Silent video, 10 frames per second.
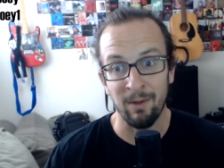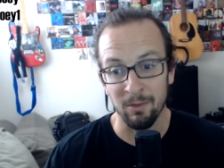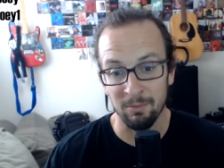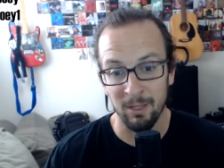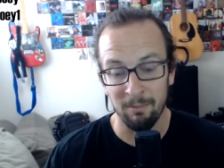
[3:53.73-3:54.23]
I
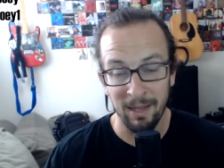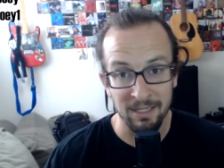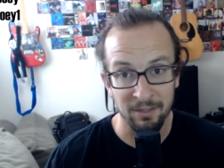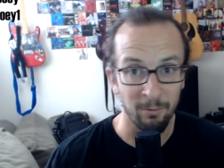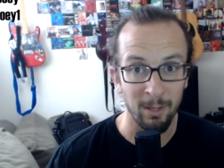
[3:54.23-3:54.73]
was playing
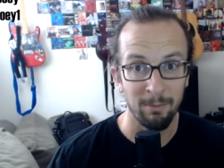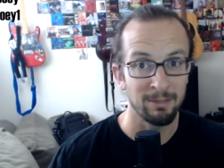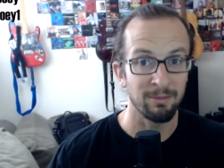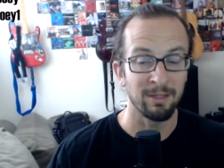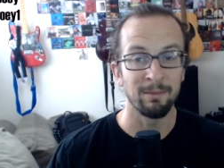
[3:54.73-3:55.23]
Master of
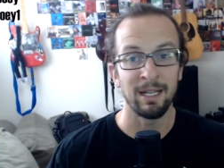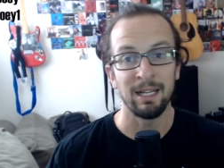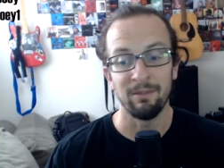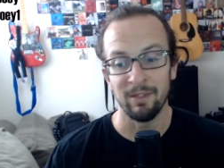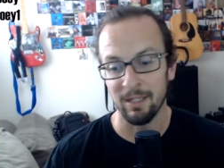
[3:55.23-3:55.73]
Puppets with them
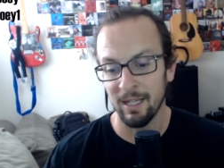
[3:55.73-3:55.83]
live.